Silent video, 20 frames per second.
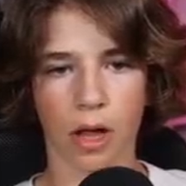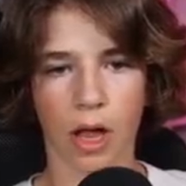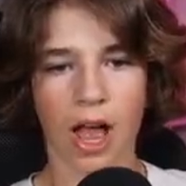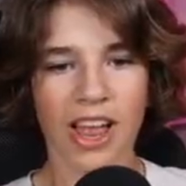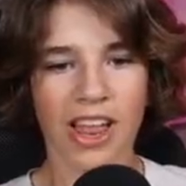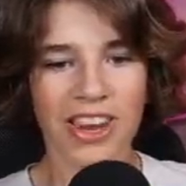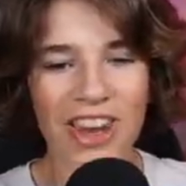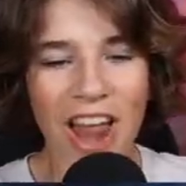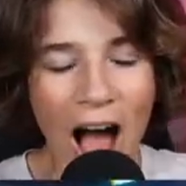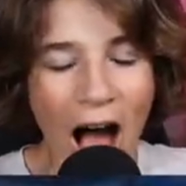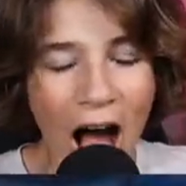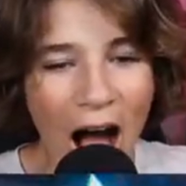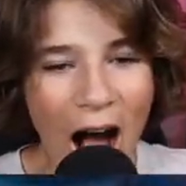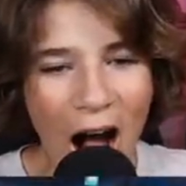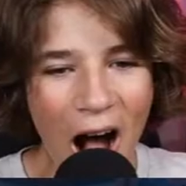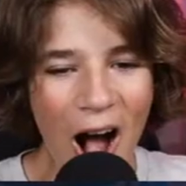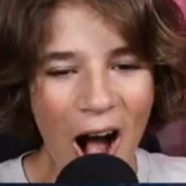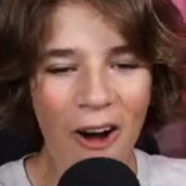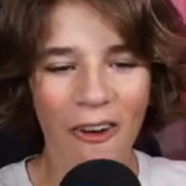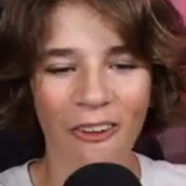
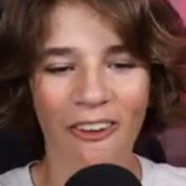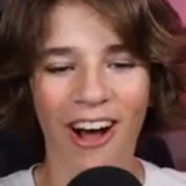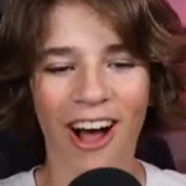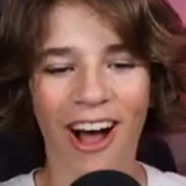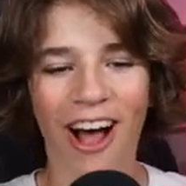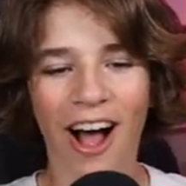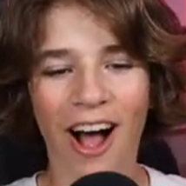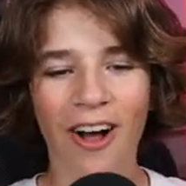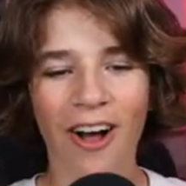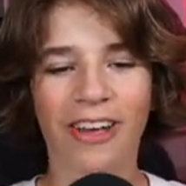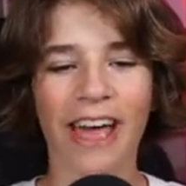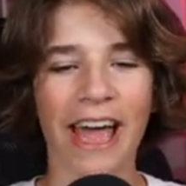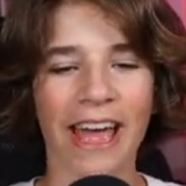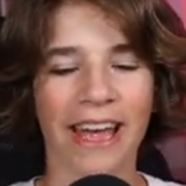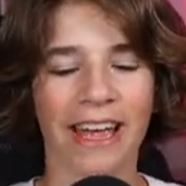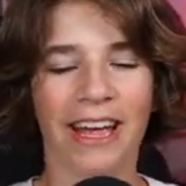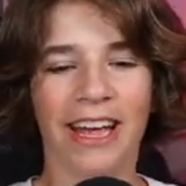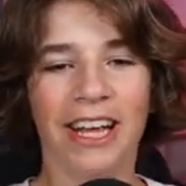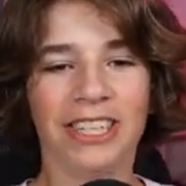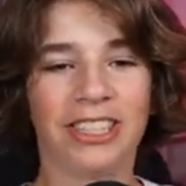No! Okay,
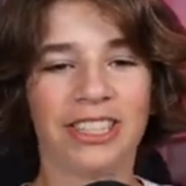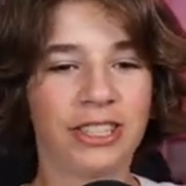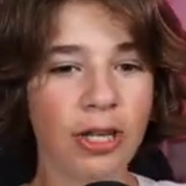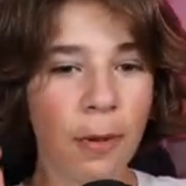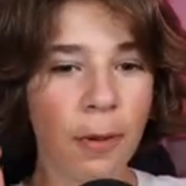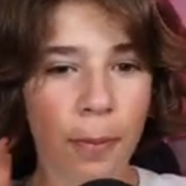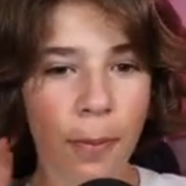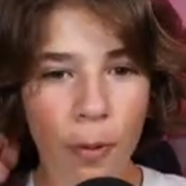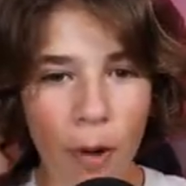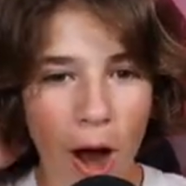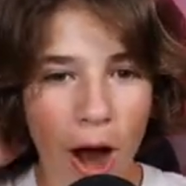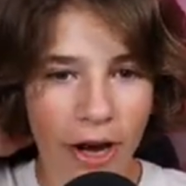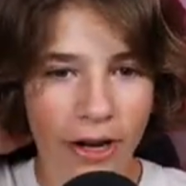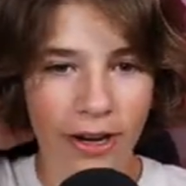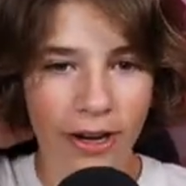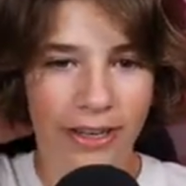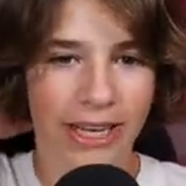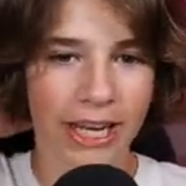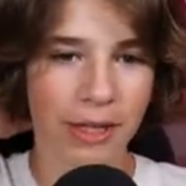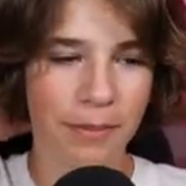Super Rocker
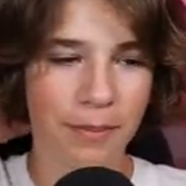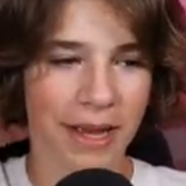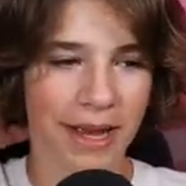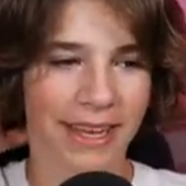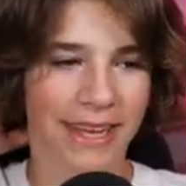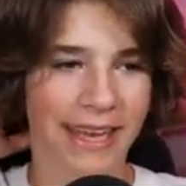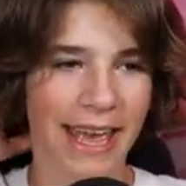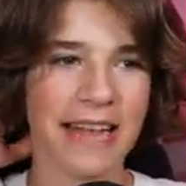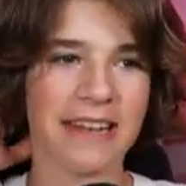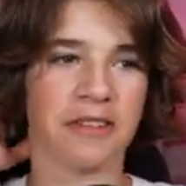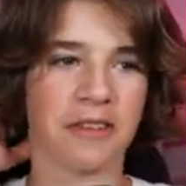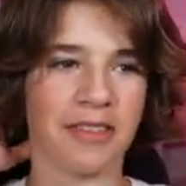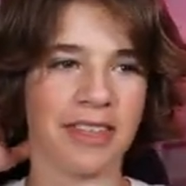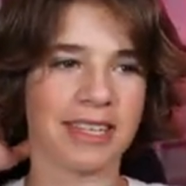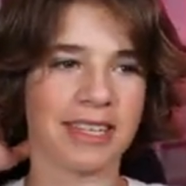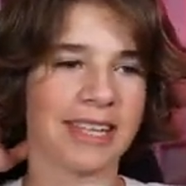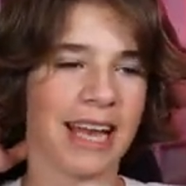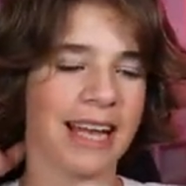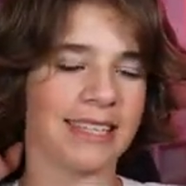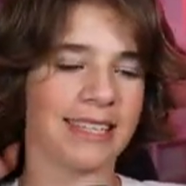killed me again, dude.
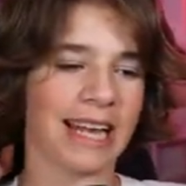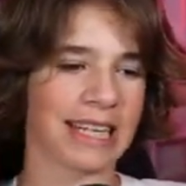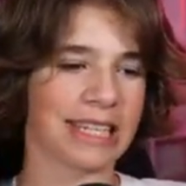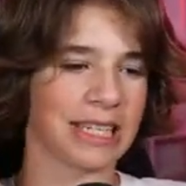This guy's actually